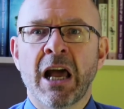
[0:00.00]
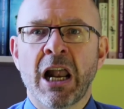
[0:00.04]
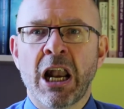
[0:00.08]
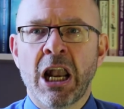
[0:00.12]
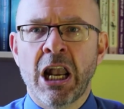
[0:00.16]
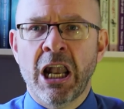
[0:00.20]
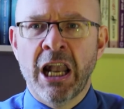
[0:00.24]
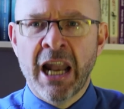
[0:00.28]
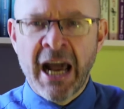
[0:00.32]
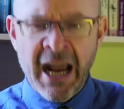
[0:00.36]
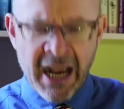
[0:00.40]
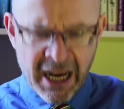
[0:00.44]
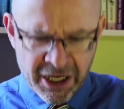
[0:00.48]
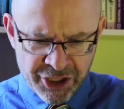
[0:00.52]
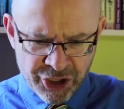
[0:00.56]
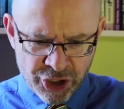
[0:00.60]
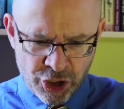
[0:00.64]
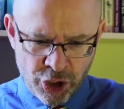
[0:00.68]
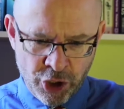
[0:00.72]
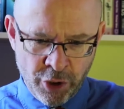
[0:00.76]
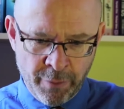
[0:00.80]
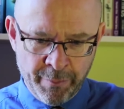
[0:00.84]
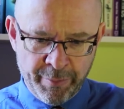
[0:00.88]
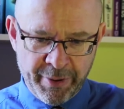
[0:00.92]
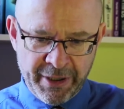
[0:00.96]
large
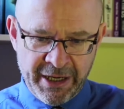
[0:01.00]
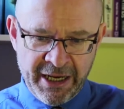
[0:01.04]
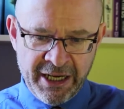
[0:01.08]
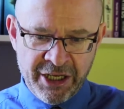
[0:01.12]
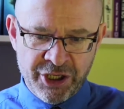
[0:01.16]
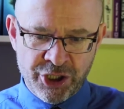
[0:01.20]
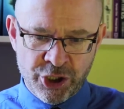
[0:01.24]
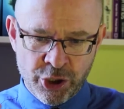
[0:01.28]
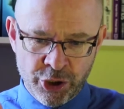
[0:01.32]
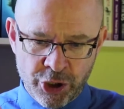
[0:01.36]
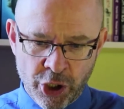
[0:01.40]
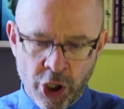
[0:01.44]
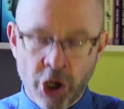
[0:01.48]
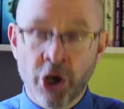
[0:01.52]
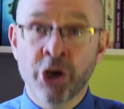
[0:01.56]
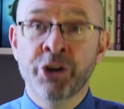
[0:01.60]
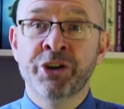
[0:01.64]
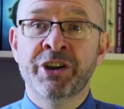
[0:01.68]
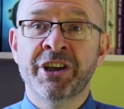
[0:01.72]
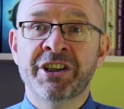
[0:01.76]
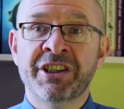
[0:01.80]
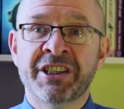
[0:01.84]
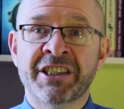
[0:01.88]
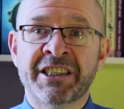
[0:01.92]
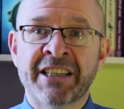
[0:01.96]
companies should
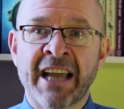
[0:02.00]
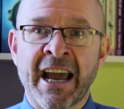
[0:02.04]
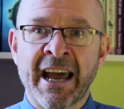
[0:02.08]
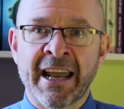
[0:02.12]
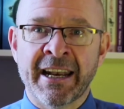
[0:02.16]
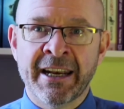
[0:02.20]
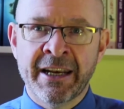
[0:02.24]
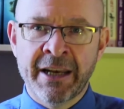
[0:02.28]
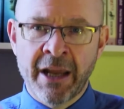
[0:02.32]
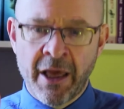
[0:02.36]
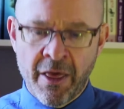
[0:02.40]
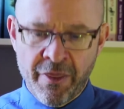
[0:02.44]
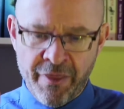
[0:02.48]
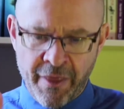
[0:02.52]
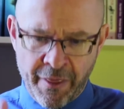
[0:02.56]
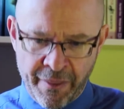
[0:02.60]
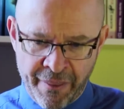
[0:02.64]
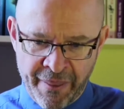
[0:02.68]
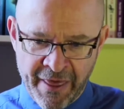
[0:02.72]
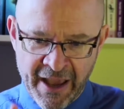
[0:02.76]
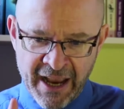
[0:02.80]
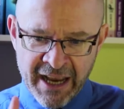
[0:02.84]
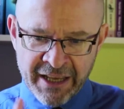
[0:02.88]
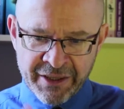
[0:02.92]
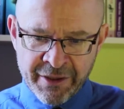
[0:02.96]
understand
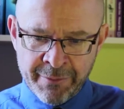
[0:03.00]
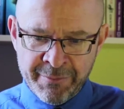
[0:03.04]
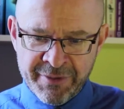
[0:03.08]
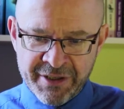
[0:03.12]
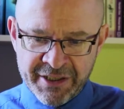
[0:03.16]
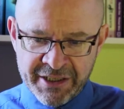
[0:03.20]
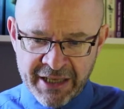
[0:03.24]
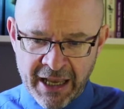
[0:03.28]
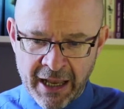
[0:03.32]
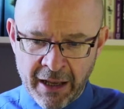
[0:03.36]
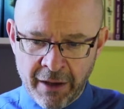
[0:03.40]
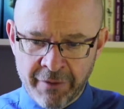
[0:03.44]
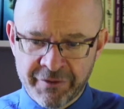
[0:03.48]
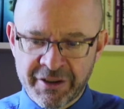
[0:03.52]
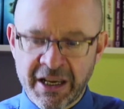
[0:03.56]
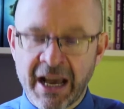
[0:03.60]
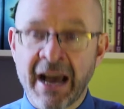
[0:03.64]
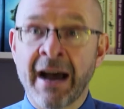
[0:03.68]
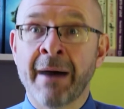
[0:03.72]
that they themselves